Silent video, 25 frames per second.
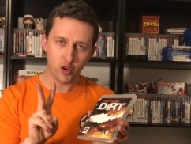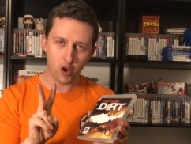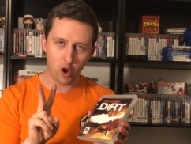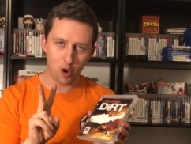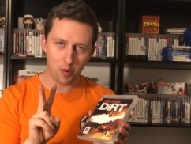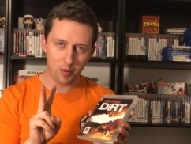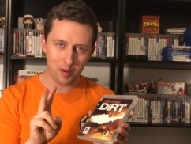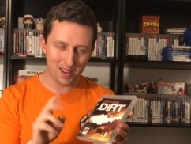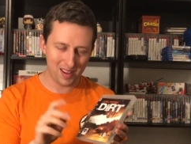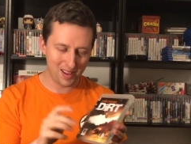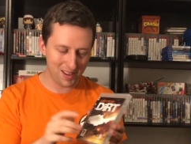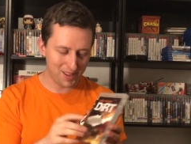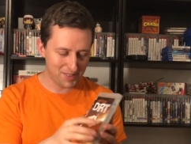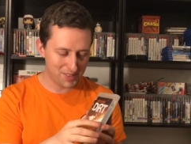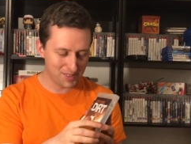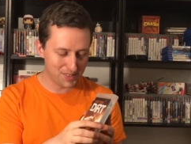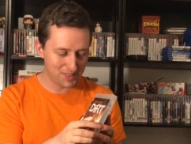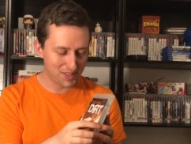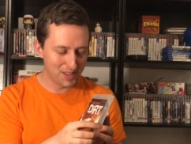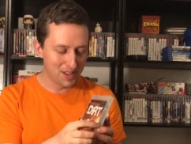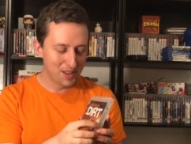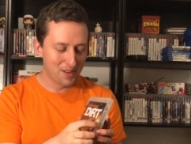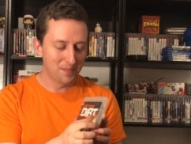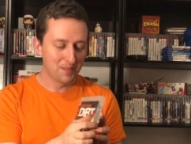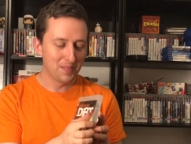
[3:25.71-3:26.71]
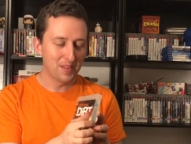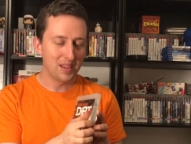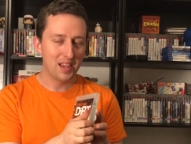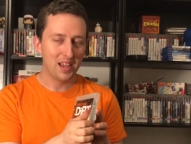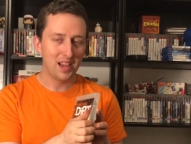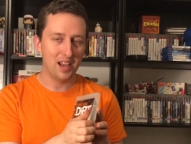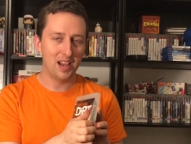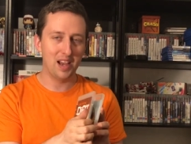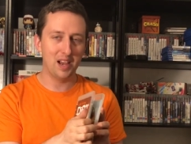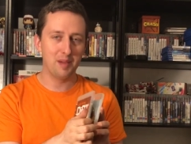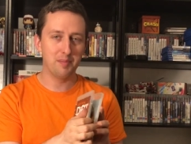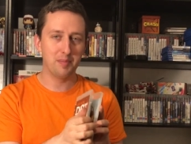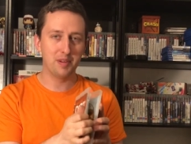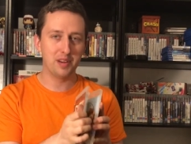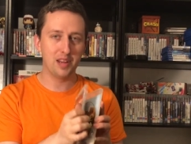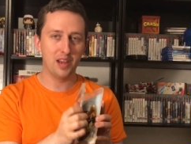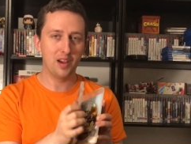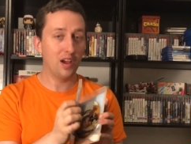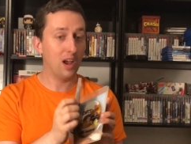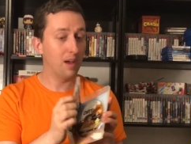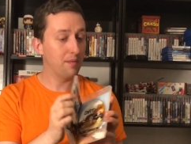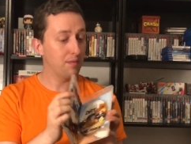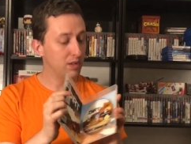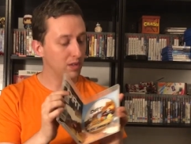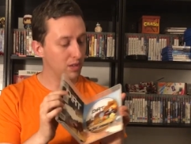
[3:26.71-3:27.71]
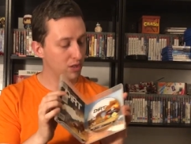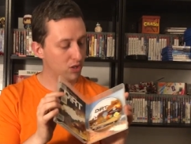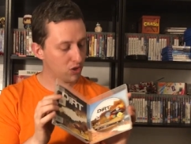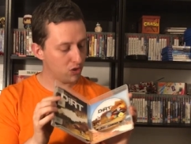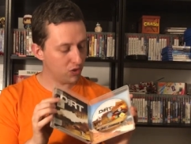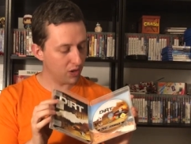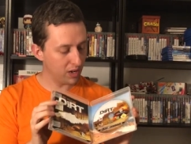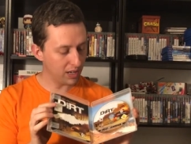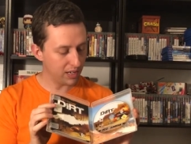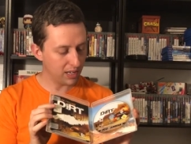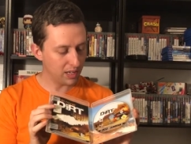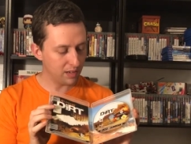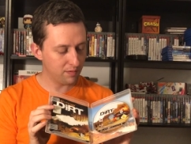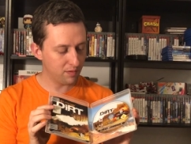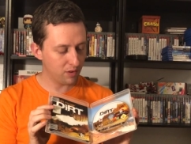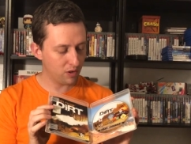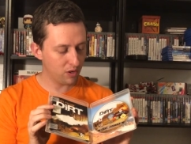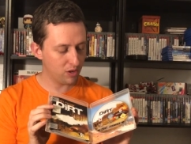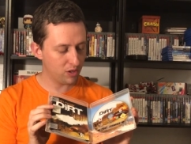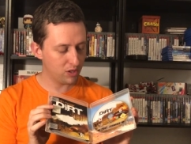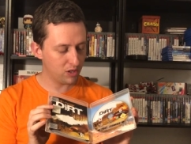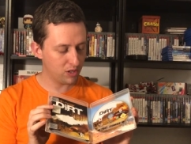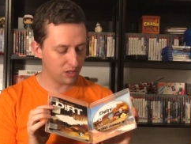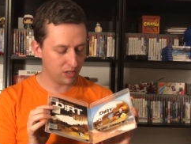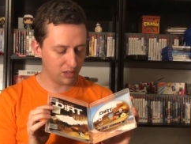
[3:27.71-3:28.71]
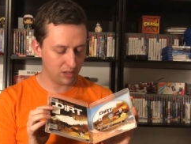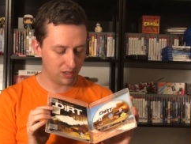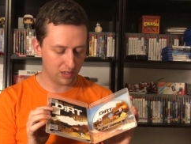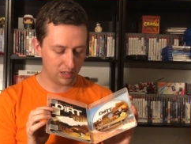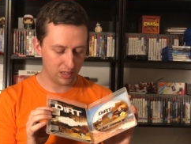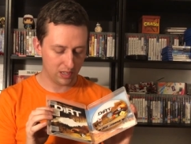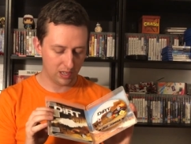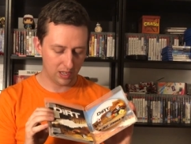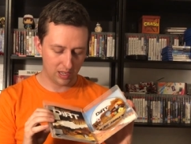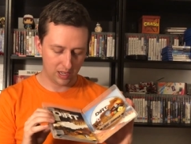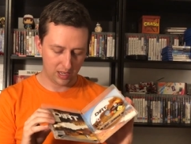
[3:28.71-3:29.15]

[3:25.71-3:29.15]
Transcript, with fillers: copies. Um, but now I have the Australian version,